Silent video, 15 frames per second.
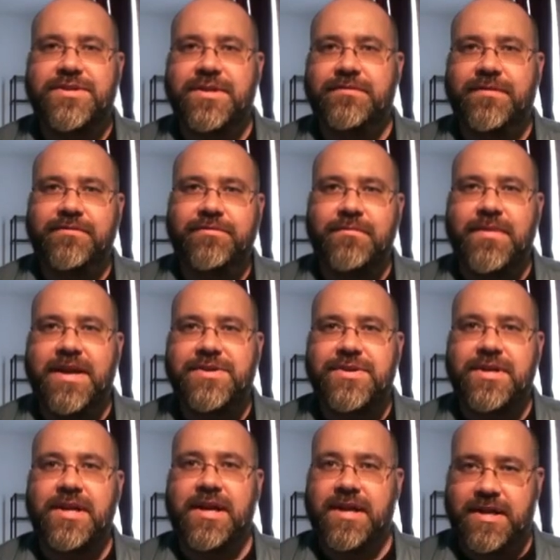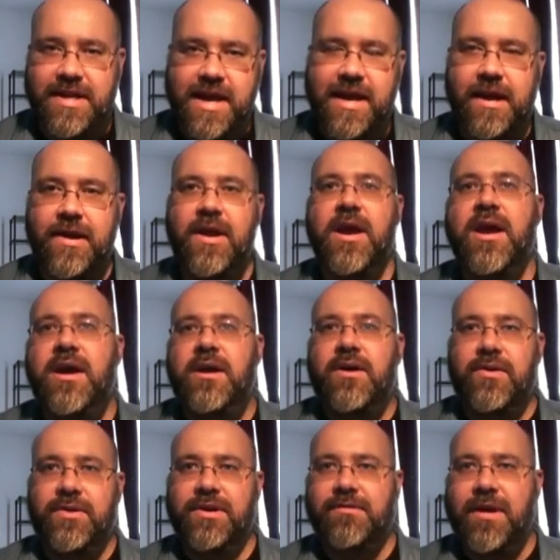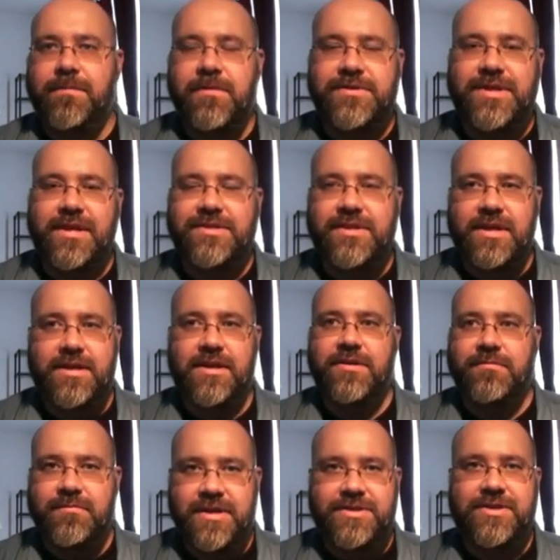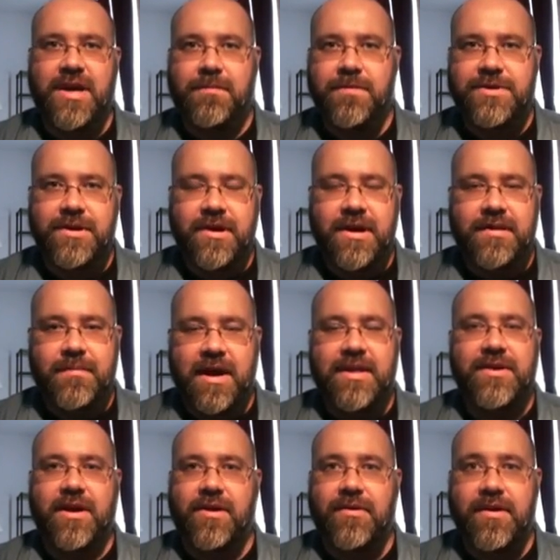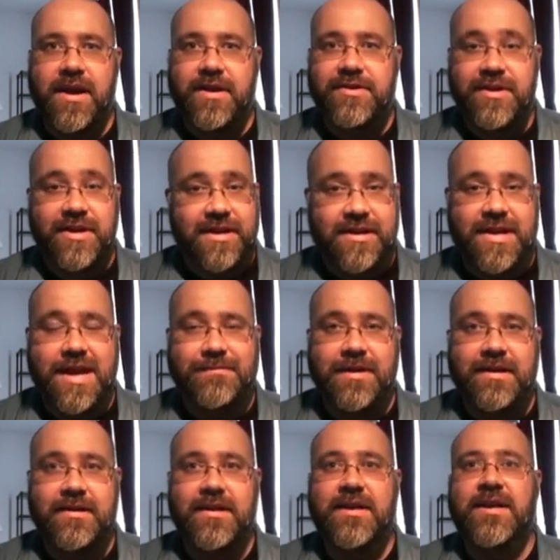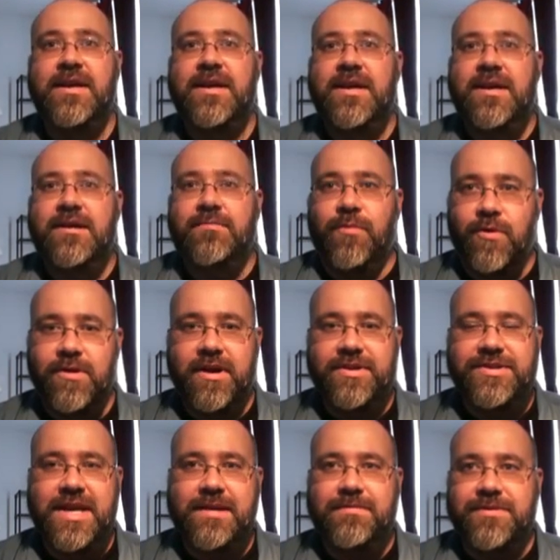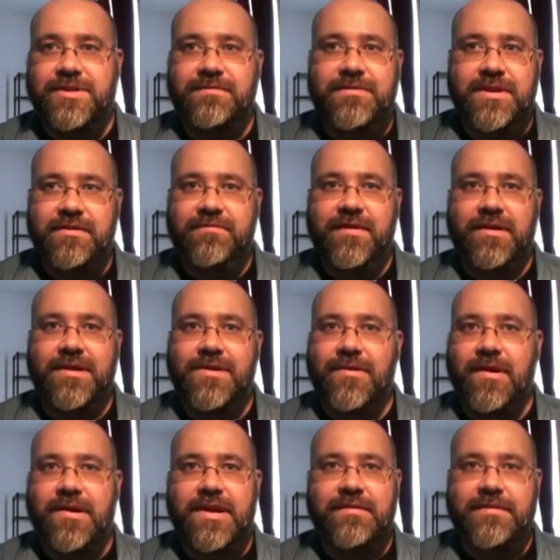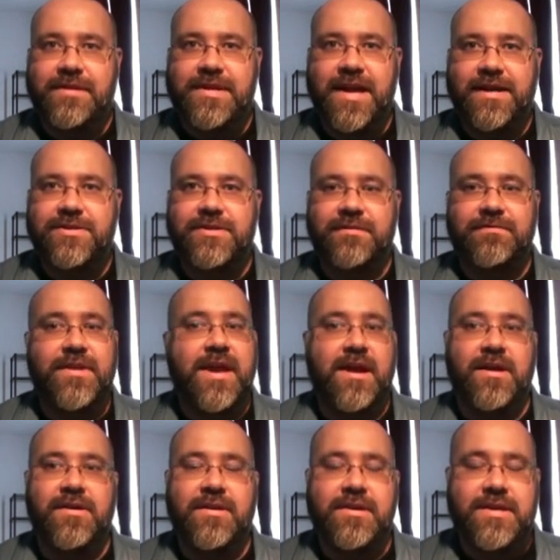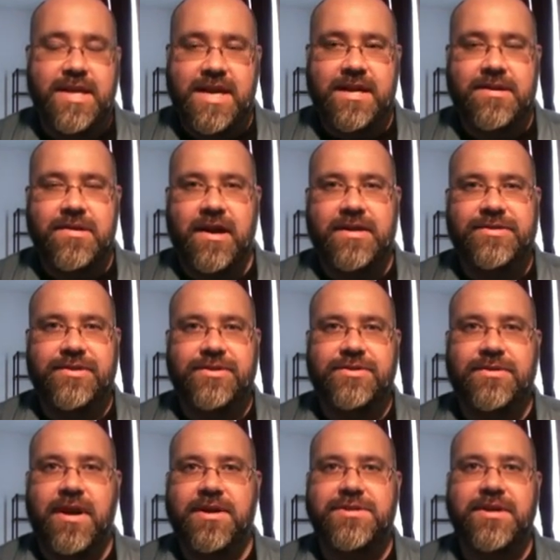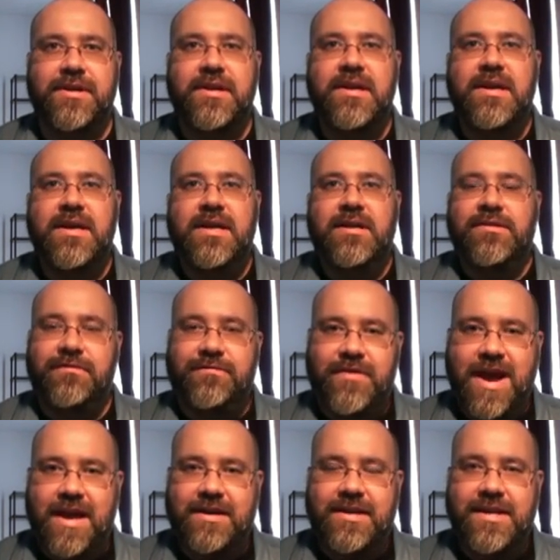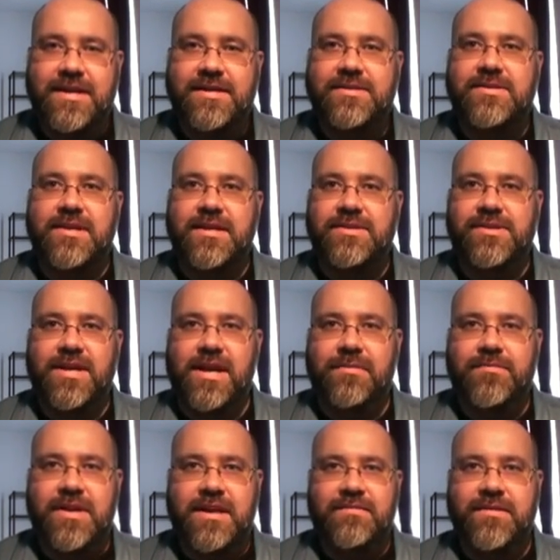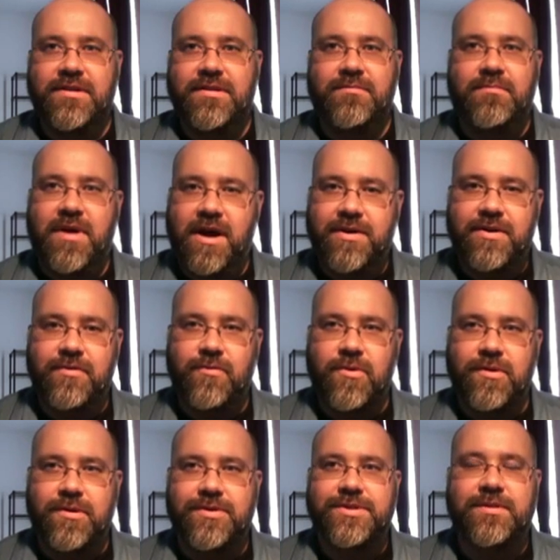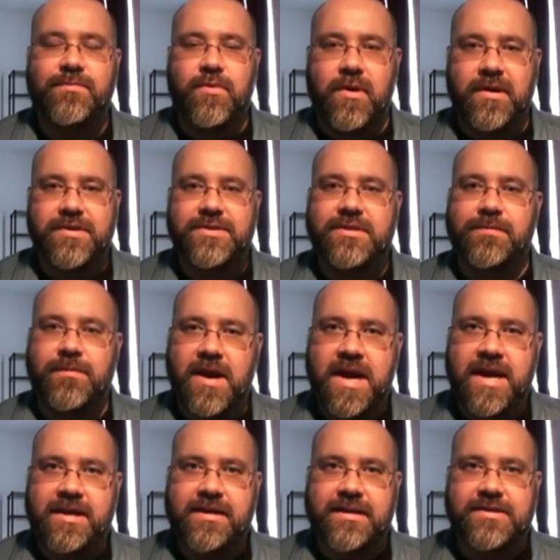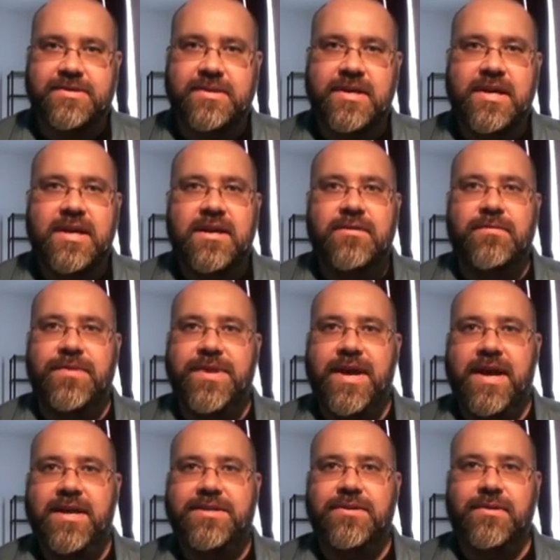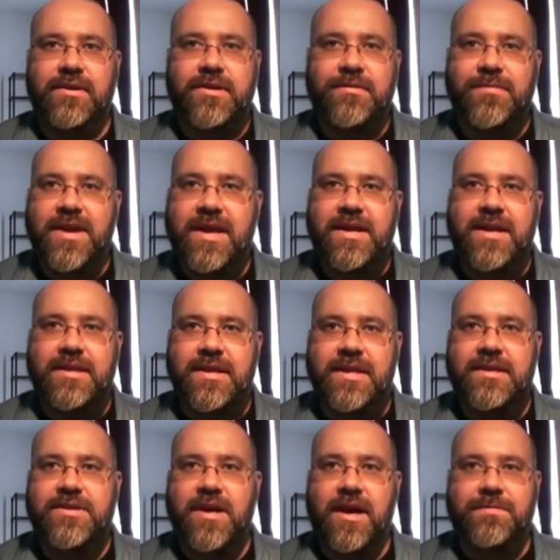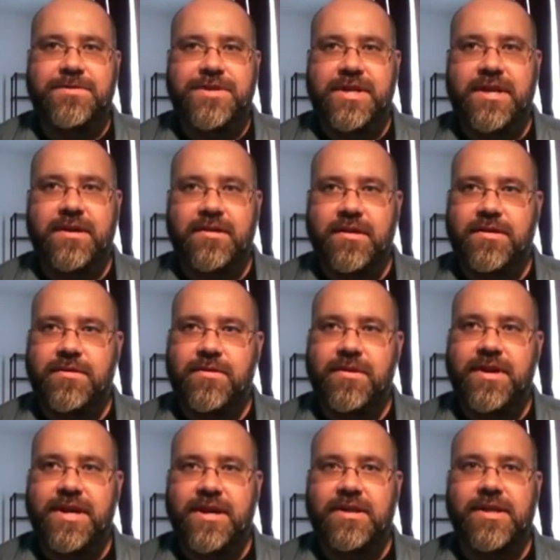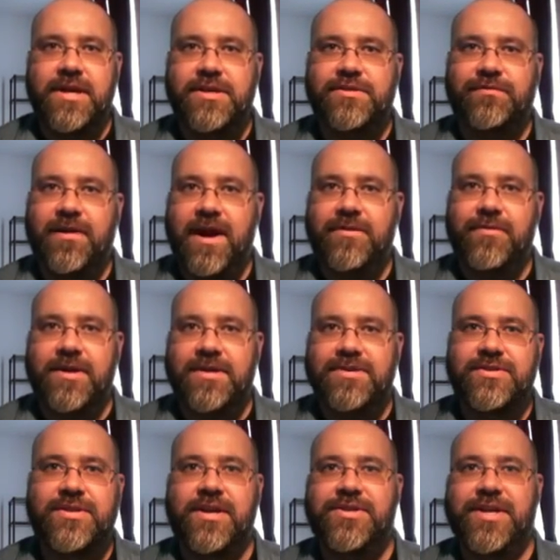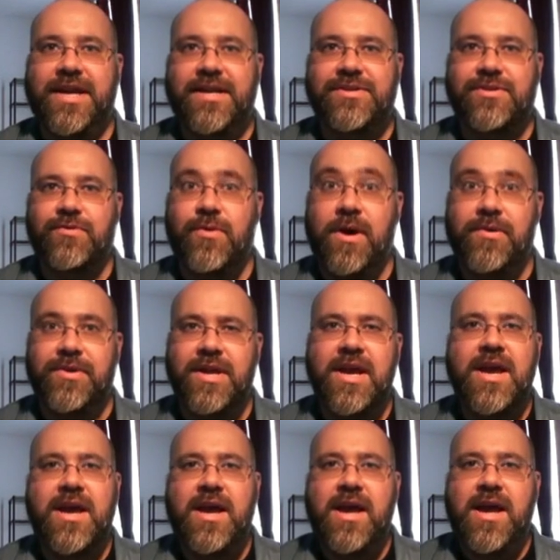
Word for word: omission of information, again, only represents another missed opportunity by the Quran to condemn it. More examples of the inferiority of the texts if they are indeed God's instruction. The fact is, Islam, even in the modern world, supports the practice. When the Ayatollah Khomeini, the top Shia authority, declares fatwas such as, quote,